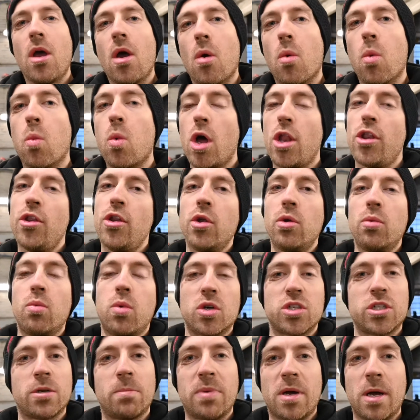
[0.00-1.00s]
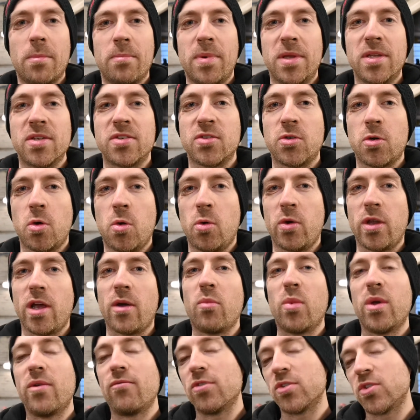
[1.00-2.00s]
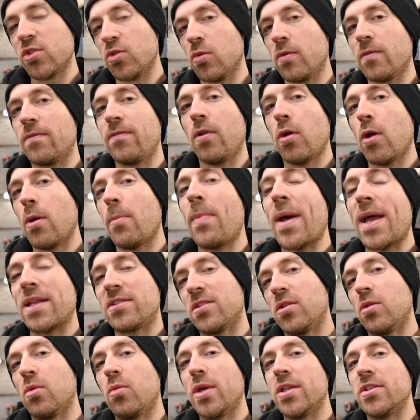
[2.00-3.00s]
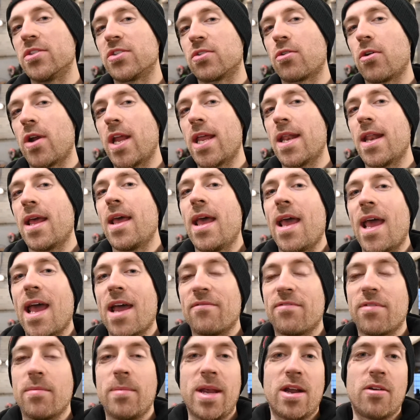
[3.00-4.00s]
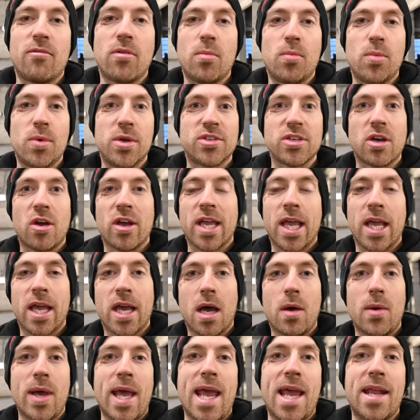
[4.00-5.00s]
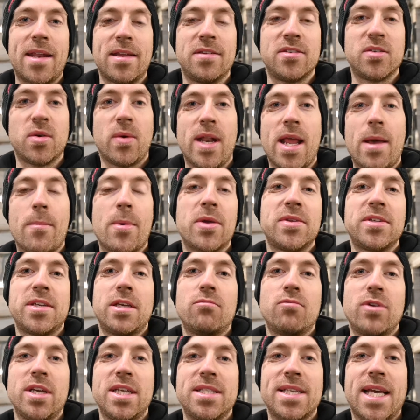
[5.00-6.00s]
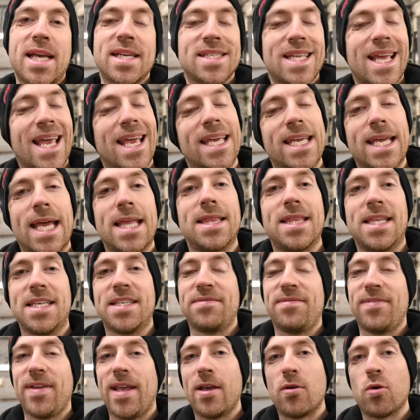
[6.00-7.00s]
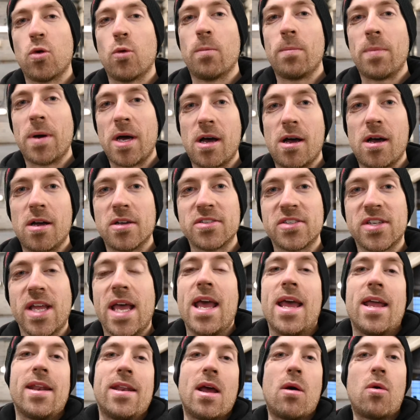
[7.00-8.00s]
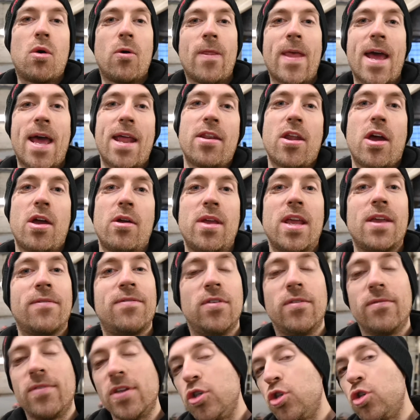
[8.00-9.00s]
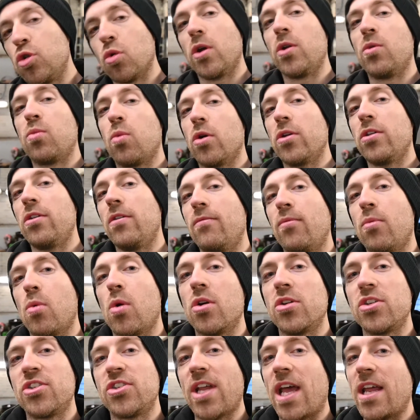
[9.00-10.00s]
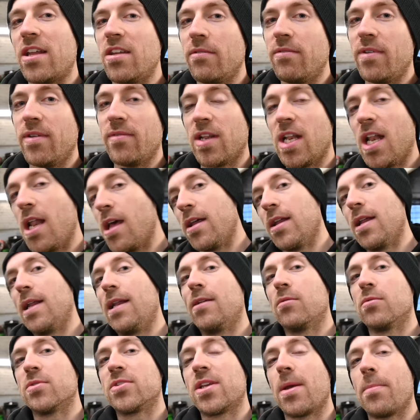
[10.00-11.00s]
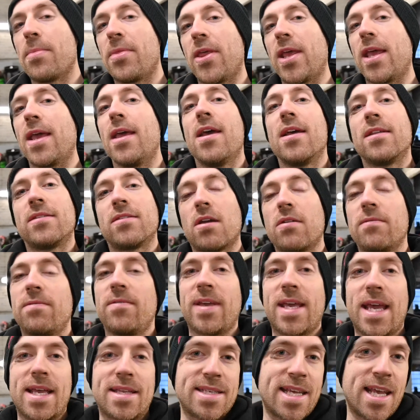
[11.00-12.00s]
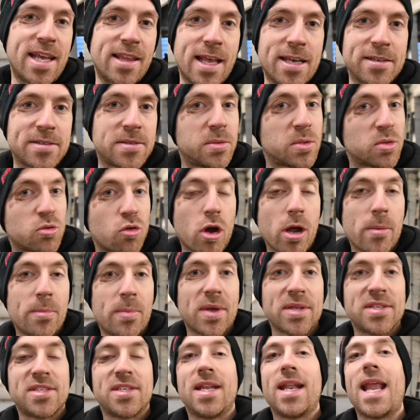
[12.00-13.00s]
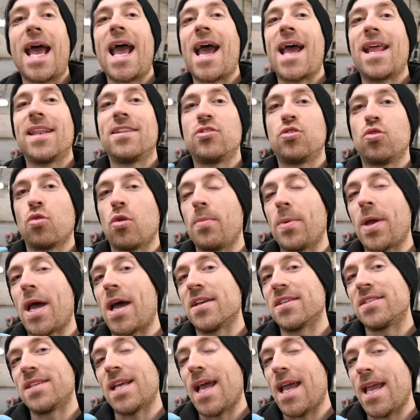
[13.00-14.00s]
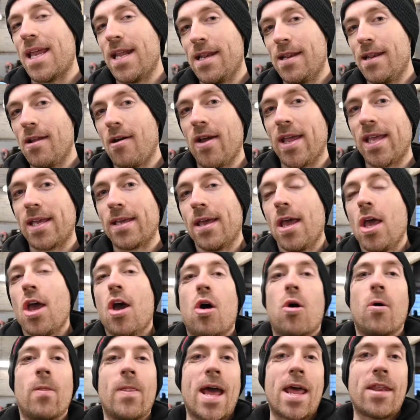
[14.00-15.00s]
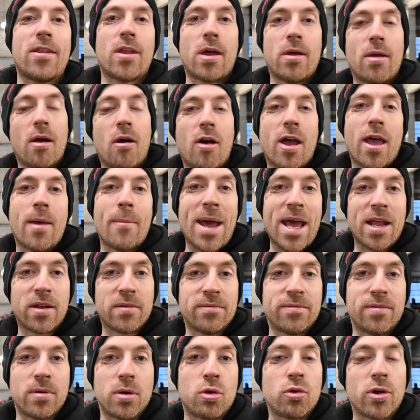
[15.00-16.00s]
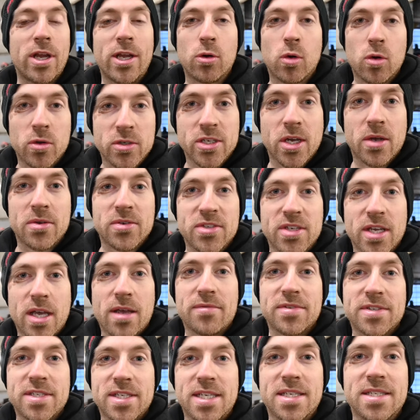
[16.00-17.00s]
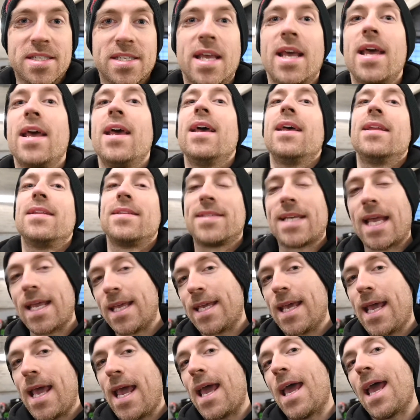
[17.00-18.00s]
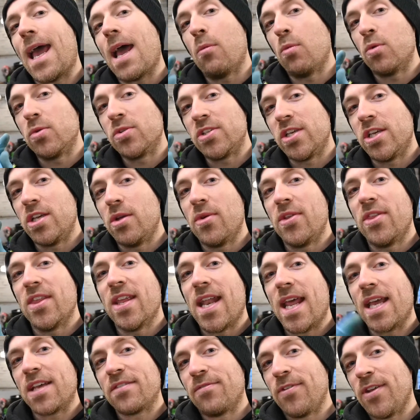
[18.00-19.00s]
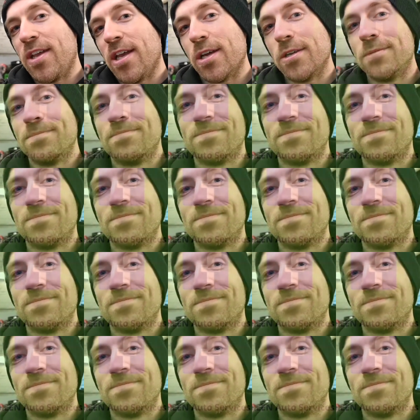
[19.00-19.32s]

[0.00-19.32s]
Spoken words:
One new washer pump installed, and we've restored fluid back to the windscreen, and from here onwards I can go ahead and do an MOT retest and get this vehicle passed. Now on that note, if you've enjoyed what you've watched and you've even learned a little something, don't forget to hit that subscribe button and drop us a like. On that note, I am Adam from Green Auto Services. Take care, and we'll see you in the next video.